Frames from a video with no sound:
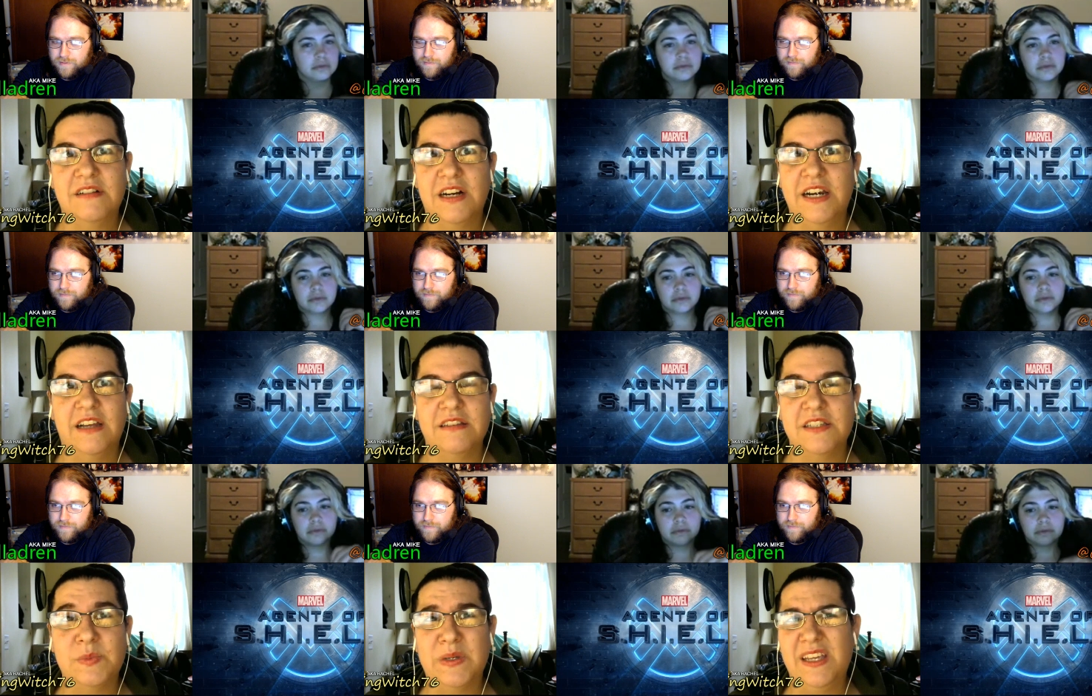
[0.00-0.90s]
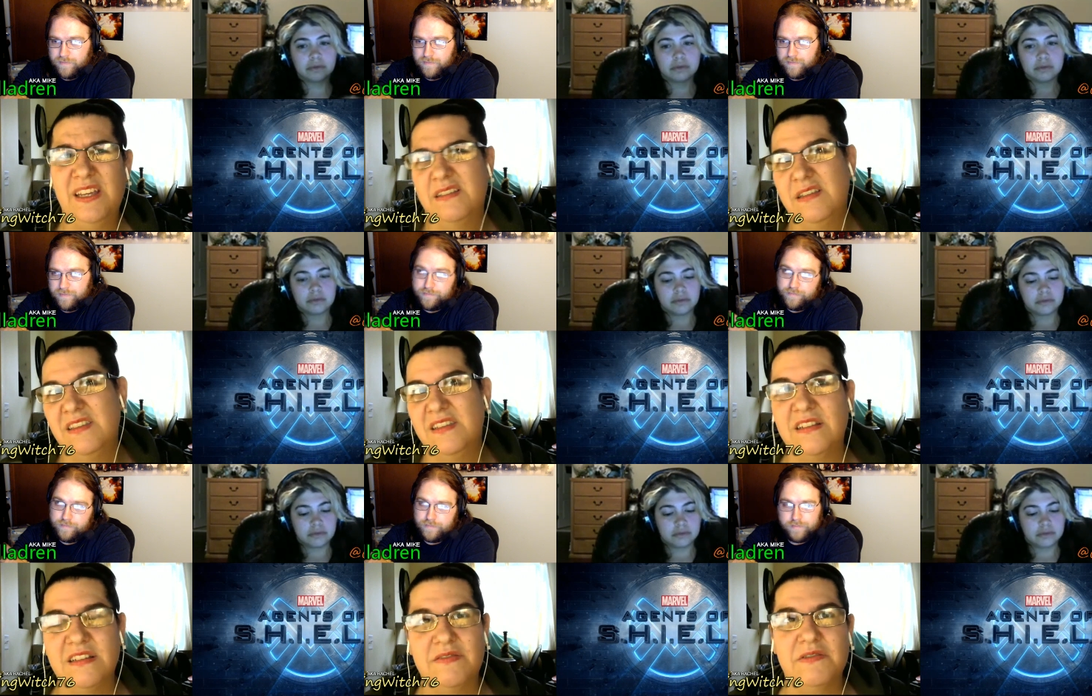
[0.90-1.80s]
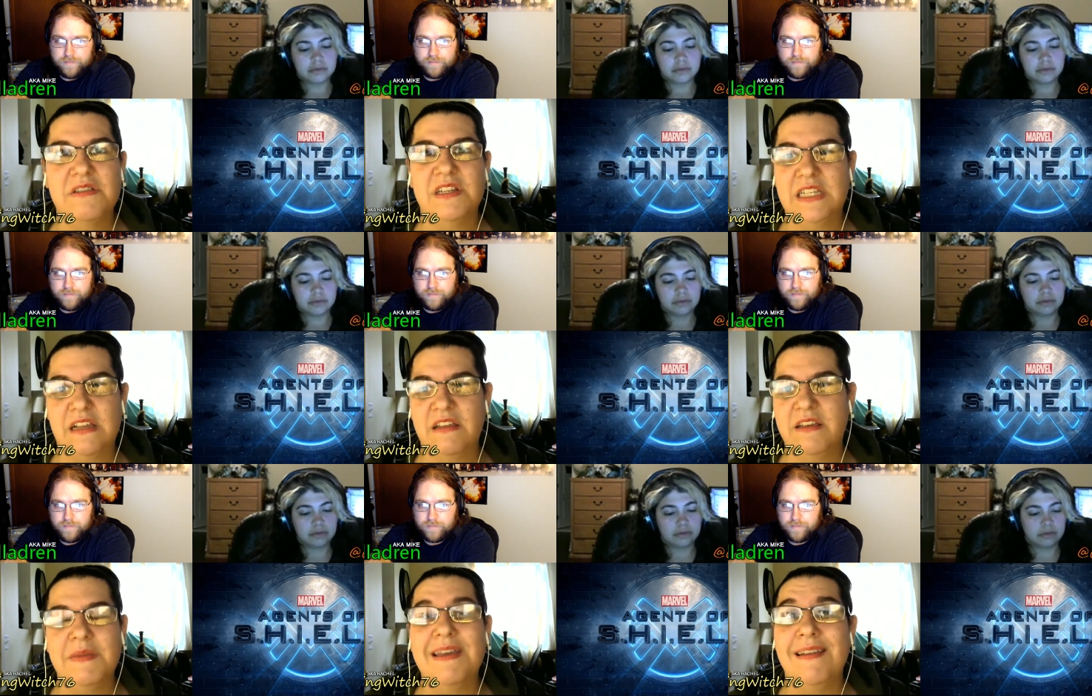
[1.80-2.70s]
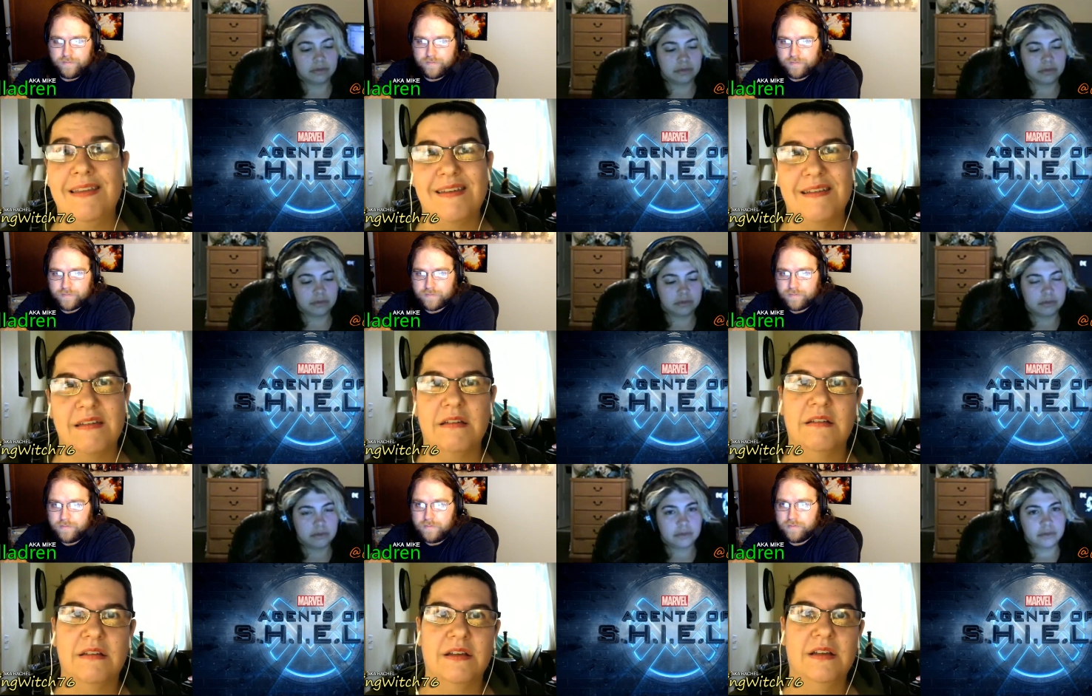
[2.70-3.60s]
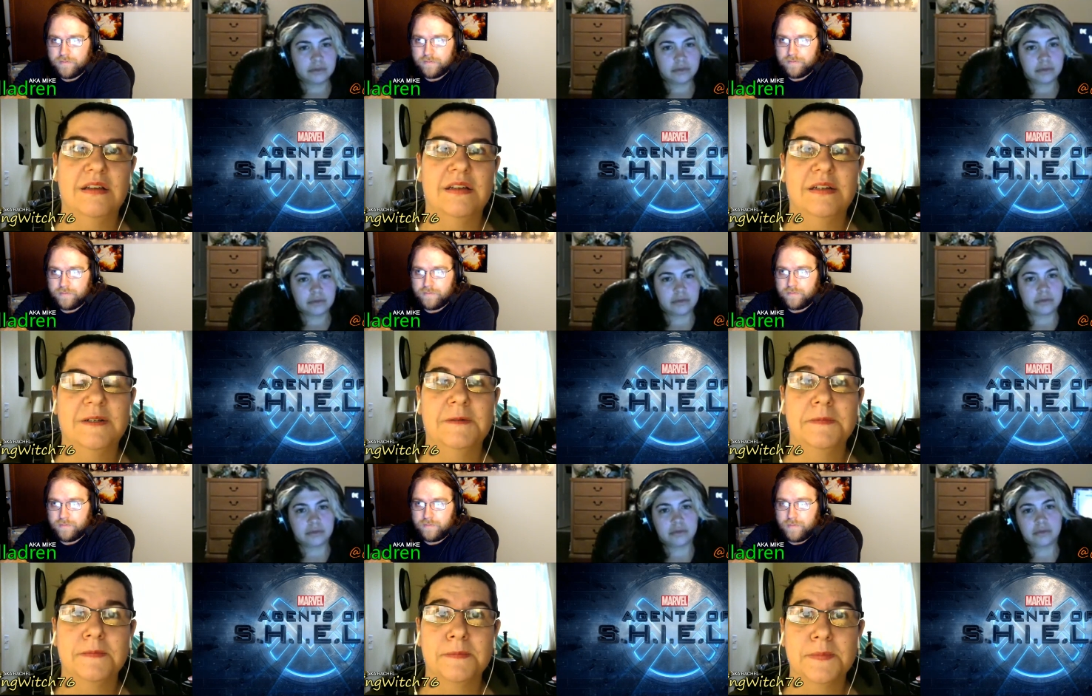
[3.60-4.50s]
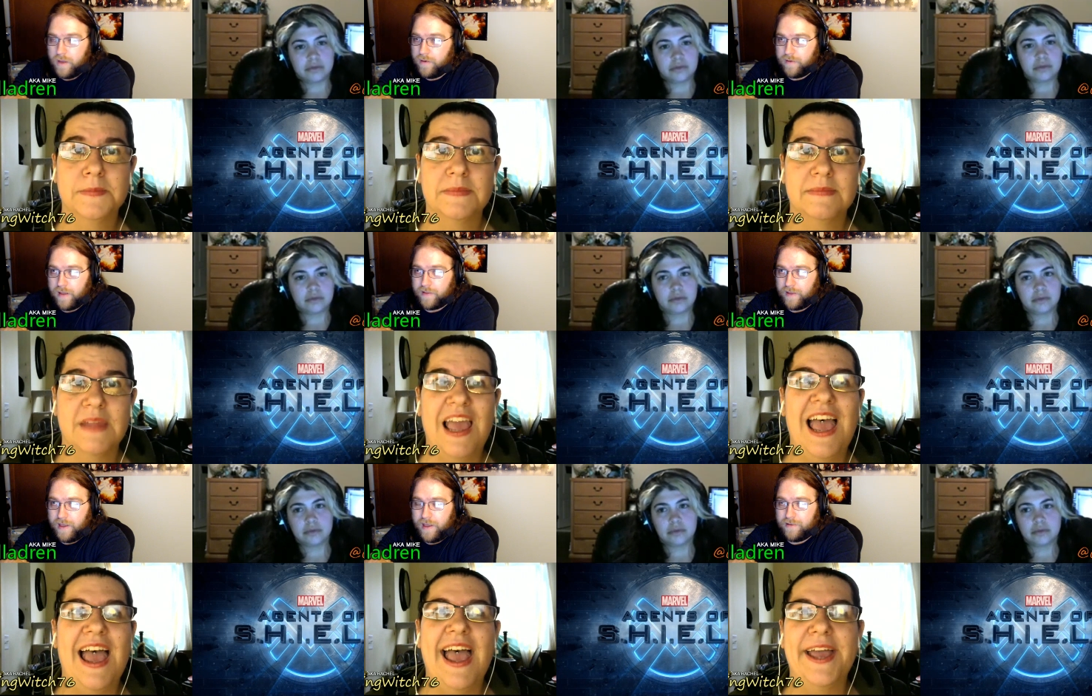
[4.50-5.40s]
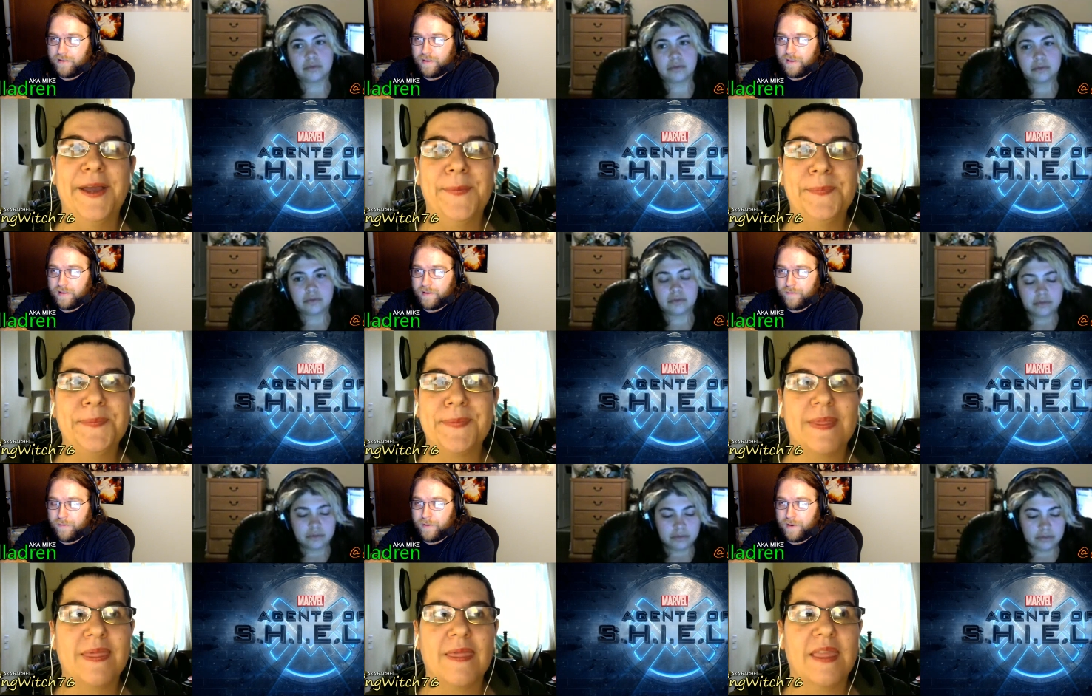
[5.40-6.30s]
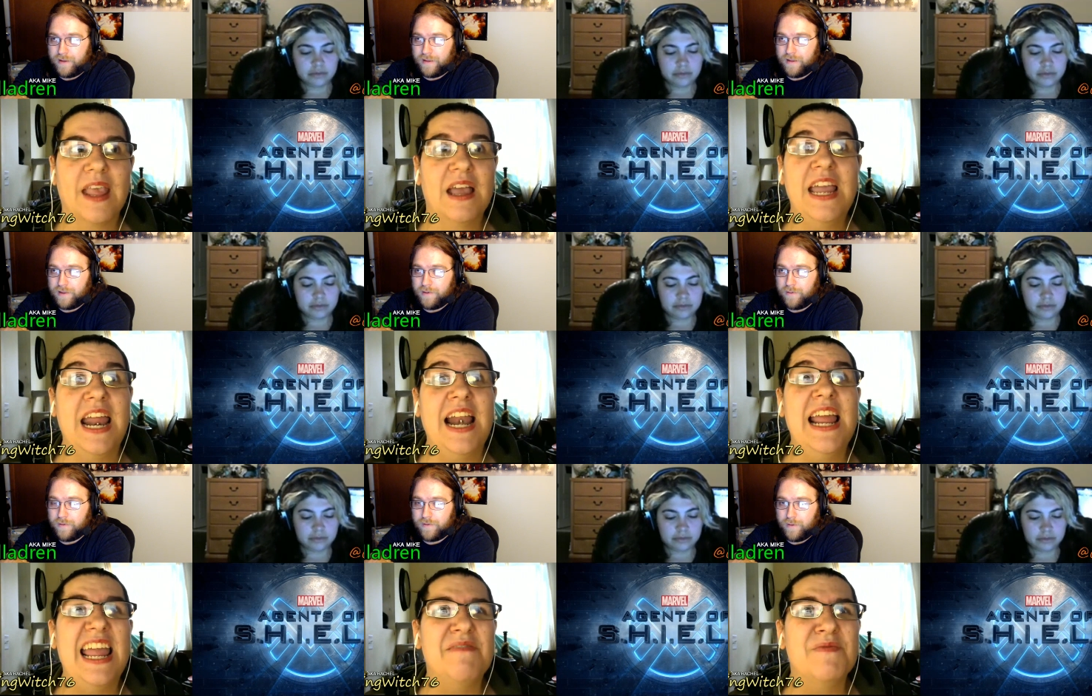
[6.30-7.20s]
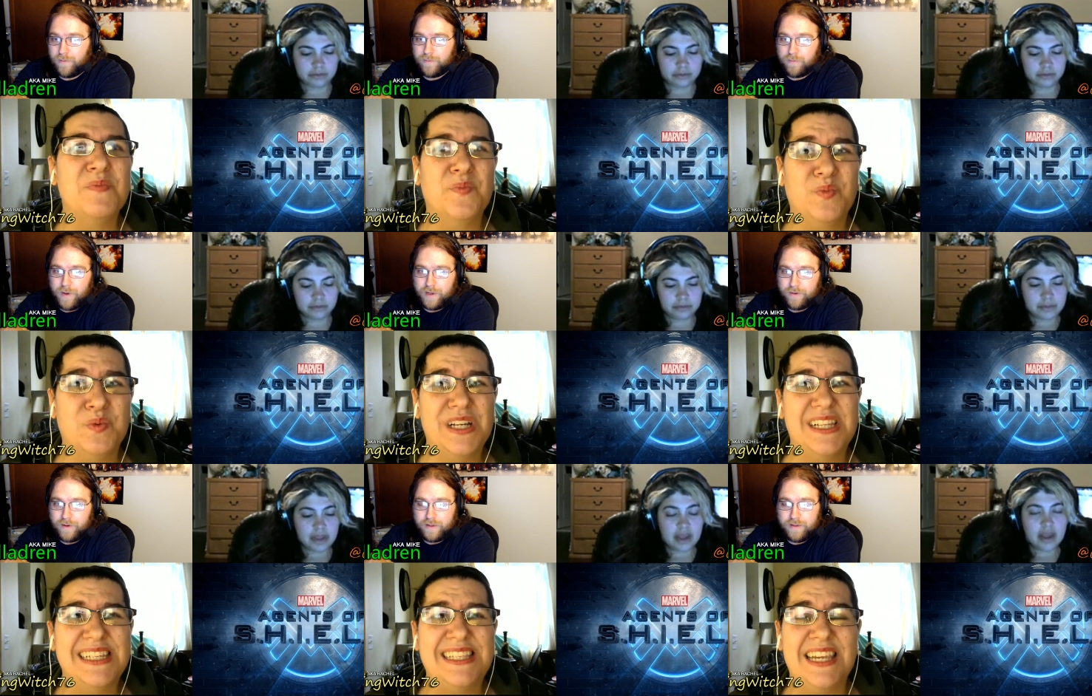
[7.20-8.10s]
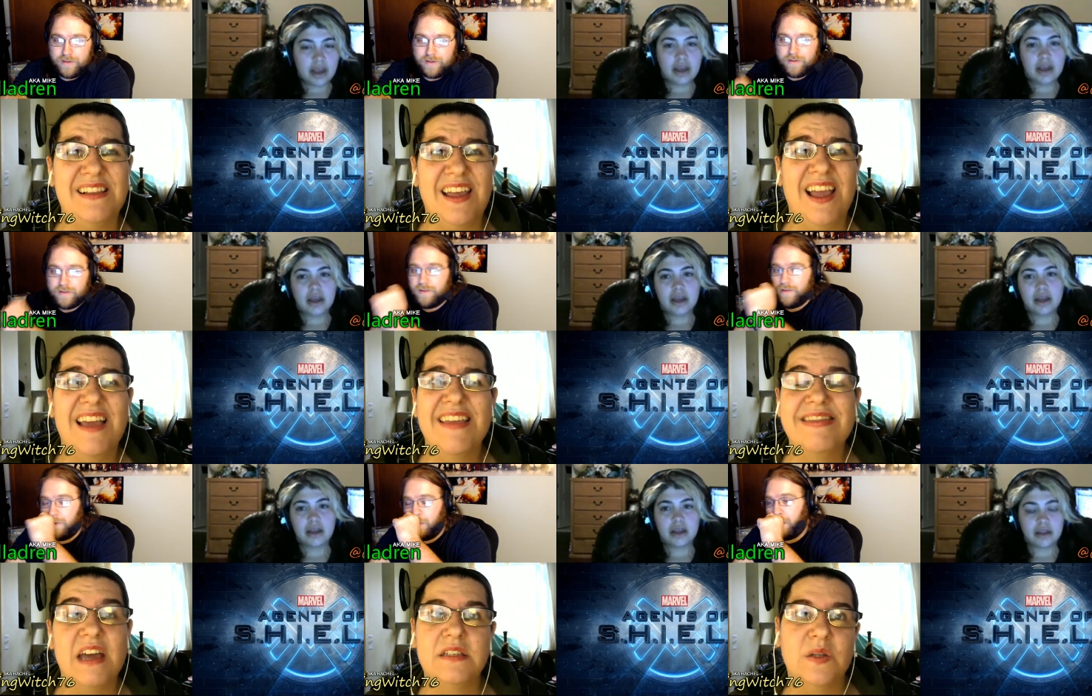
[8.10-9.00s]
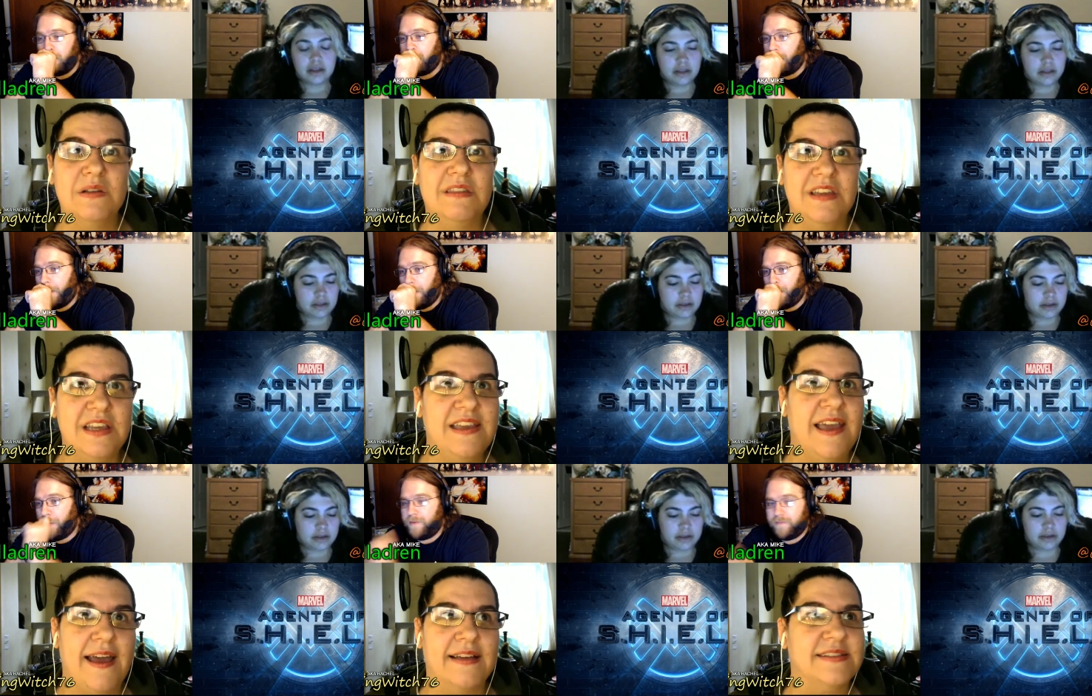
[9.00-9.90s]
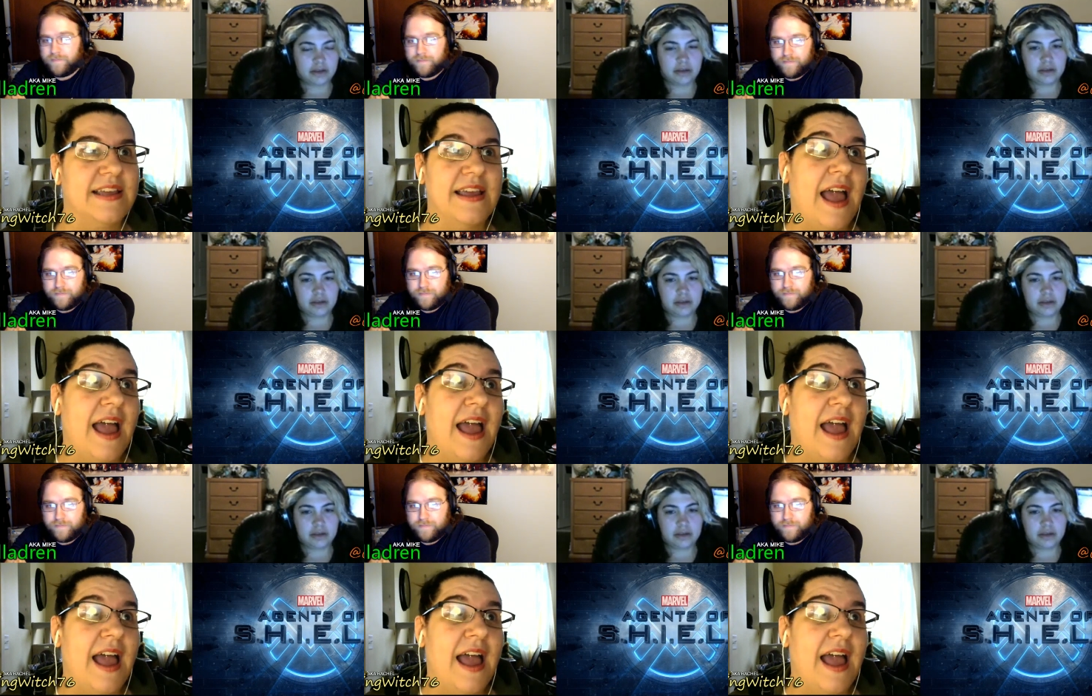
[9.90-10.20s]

Speaker 1: right now at this point. He has nothing to live for than tell him anything.
Speaker 2: No, exactly. He has nothing to live for and nothing to live Yeah, so Realistically,
Speaker 1: that's the only thing he has. He